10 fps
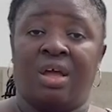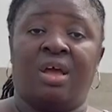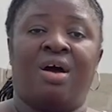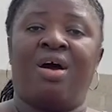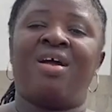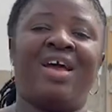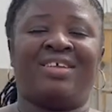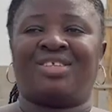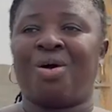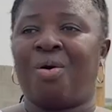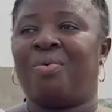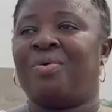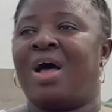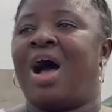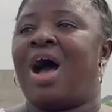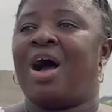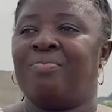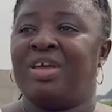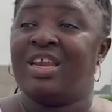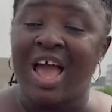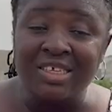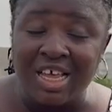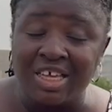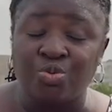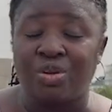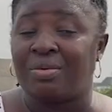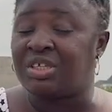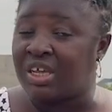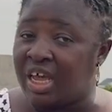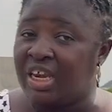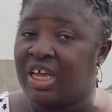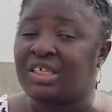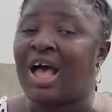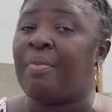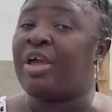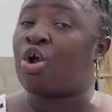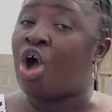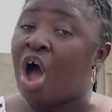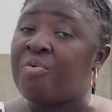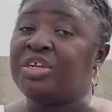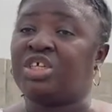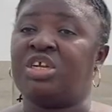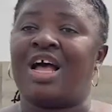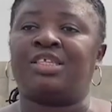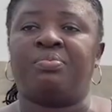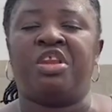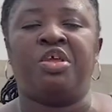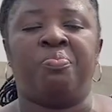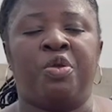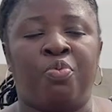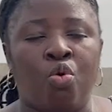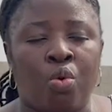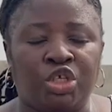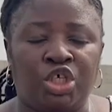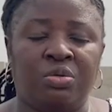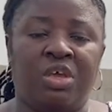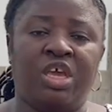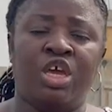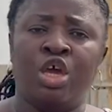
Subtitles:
All right, so in essence, what I'm saying is I'm encouraging as many people watching me